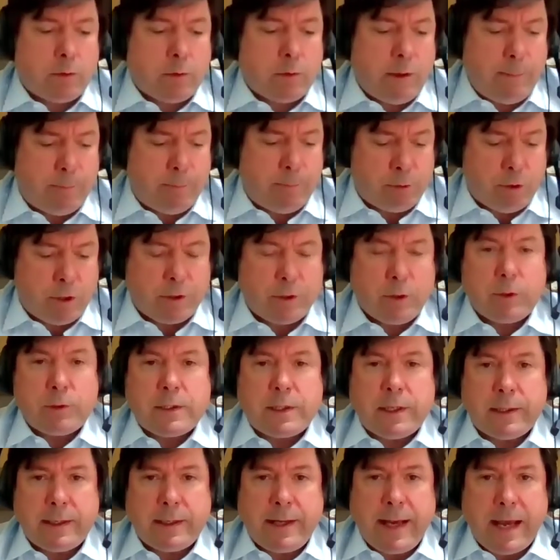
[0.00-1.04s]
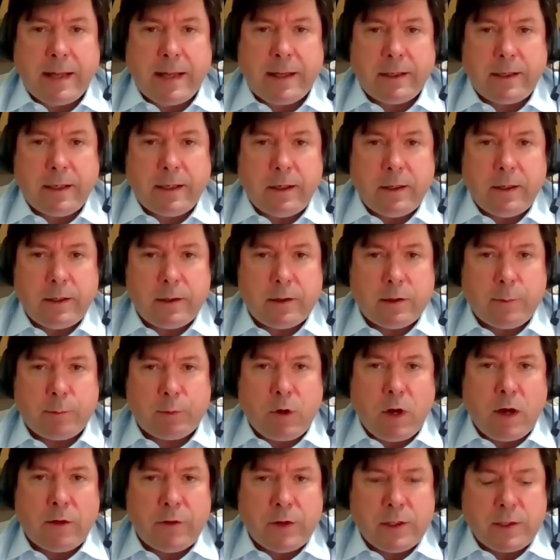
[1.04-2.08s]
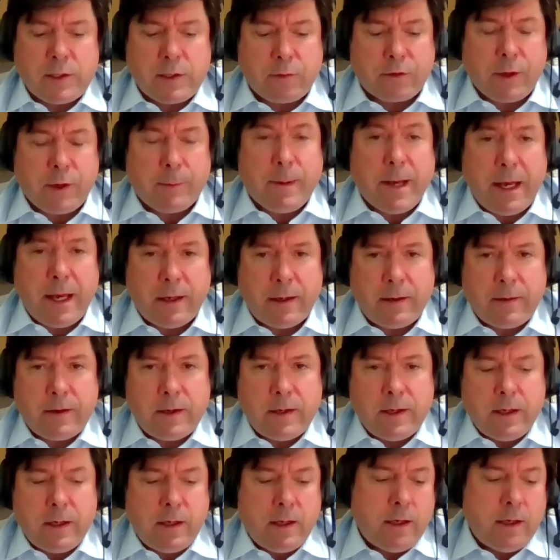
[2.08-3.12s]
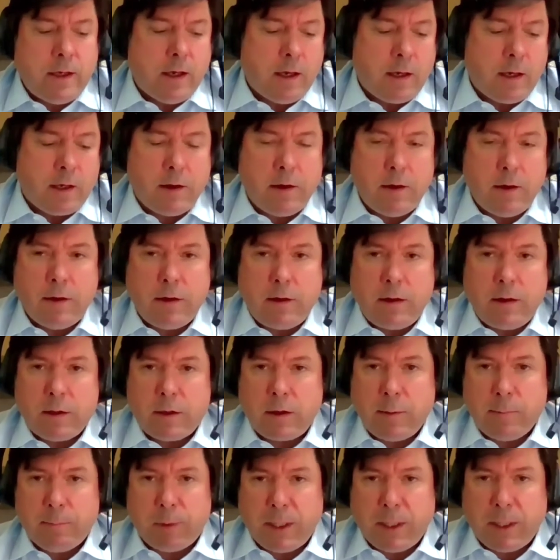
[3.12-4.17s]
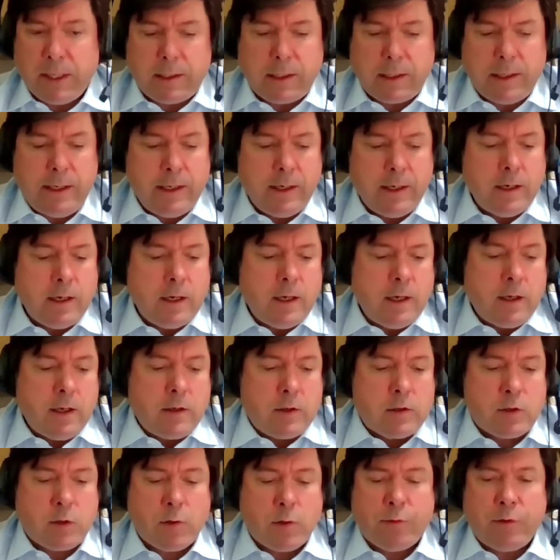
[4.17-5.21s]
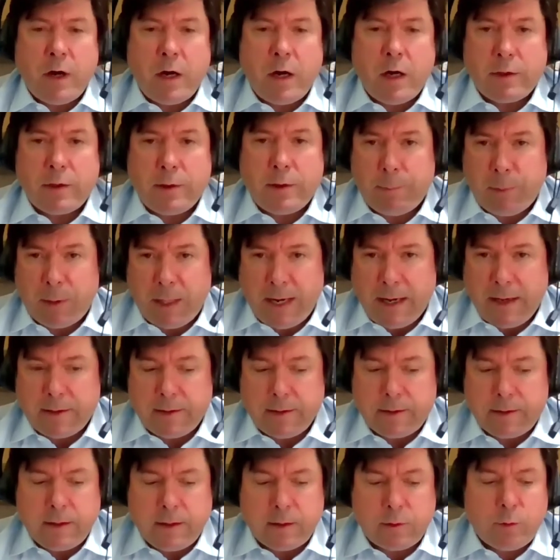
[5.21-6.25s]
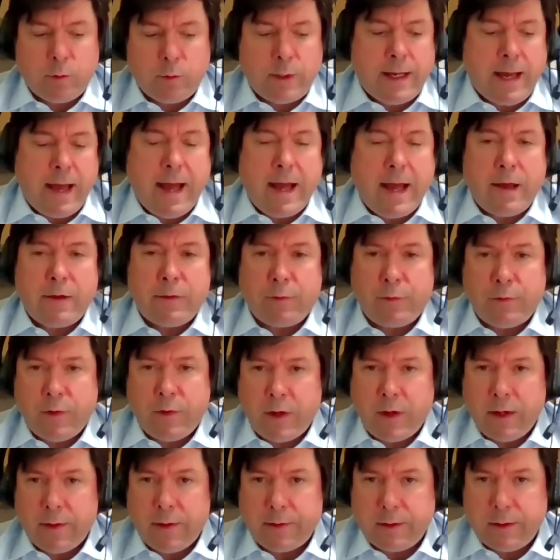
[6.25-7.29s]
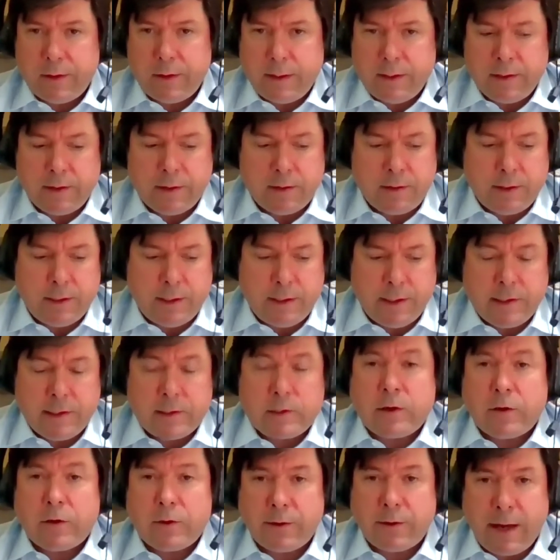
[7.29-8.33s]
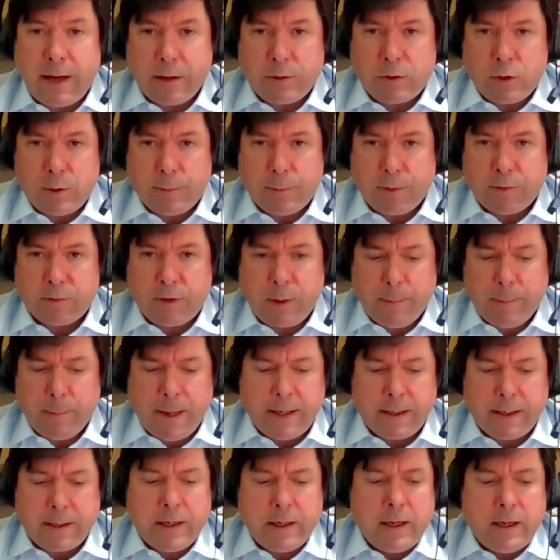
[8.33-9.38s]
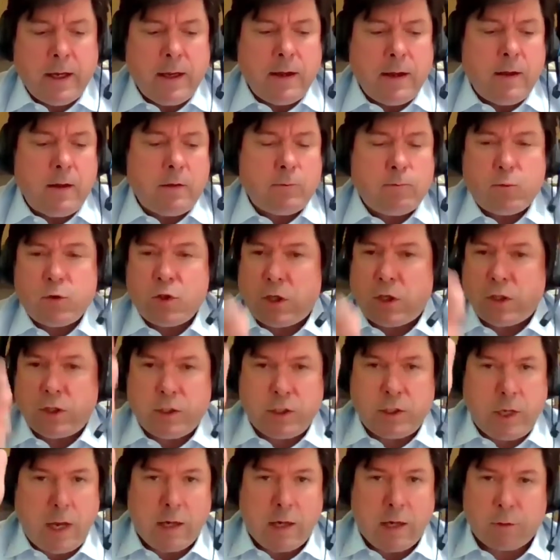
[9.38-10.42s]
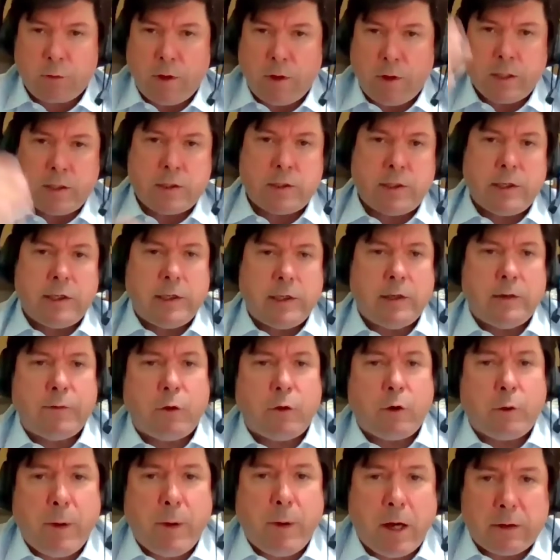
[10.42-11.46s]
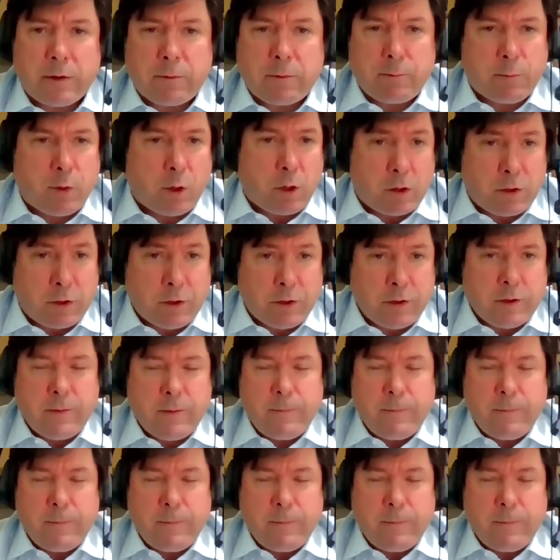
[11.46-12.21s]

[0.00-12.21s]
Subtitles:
produced in Canada, in the province of Quebec, completely. So far, the plant that we have in the Eastern Township of Quebec, just across the Vermont border,